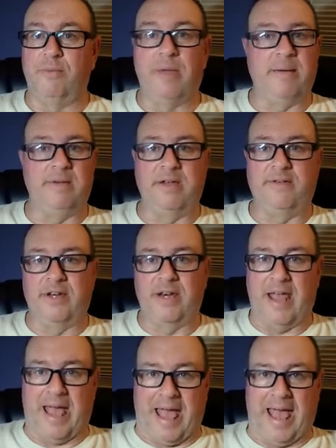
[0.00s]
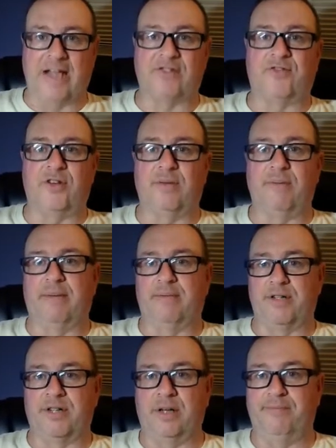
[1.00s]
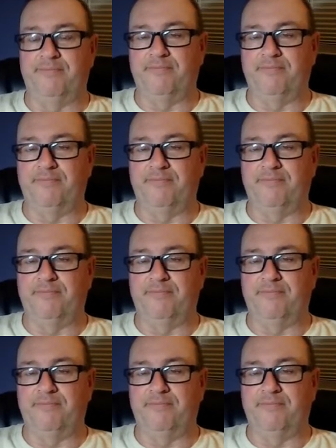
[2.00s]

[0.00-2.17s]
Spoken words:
Maybe even ask for your membership.